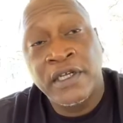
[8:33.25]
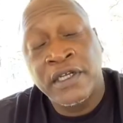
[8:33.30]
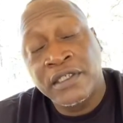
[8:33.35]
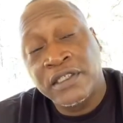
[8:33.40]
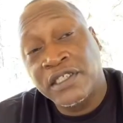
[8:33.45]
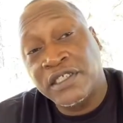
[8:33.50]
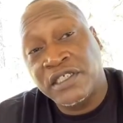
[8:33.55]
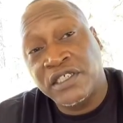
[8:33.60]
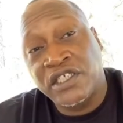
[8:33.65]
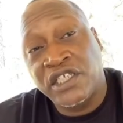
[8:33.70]

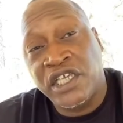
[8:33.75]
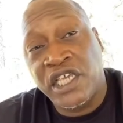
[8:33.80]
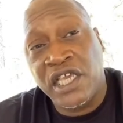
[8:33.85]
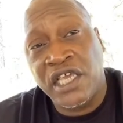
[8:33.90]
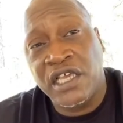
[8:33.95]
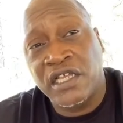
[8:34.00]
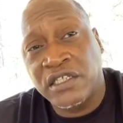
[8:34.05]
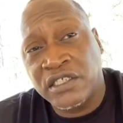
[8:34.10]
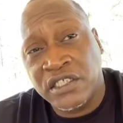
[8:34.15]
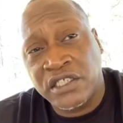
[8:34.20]
This is key
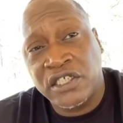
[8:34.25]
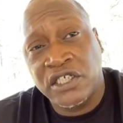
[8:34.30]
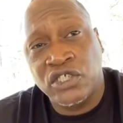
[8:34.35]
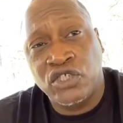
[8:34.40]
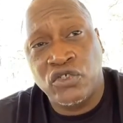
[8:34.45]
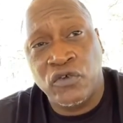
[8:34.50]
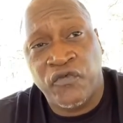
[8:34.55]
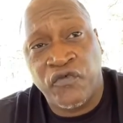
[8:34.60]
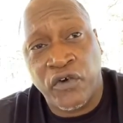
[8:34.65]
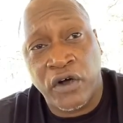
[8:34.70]
and
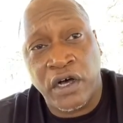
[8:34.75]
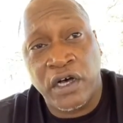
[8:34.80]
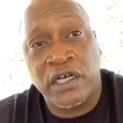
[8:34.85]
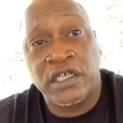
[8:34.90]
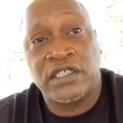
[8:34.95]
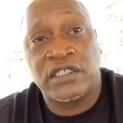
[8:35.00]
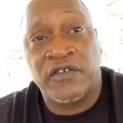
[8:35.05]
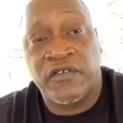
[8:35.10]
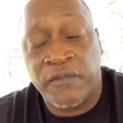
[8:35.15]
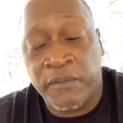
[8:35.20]
essential for
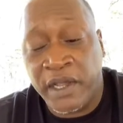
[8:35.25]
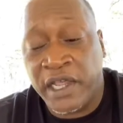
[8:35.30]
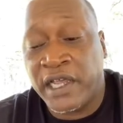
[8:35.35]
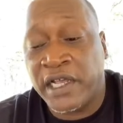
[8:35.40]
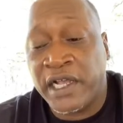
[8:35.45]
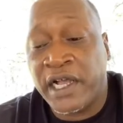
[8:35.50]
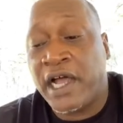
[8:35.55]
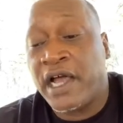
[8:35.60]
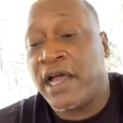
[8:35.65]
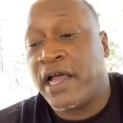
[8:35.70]
us of
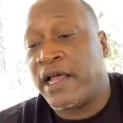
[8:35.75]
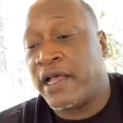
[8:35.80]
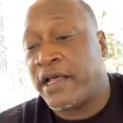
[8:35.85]
mankind.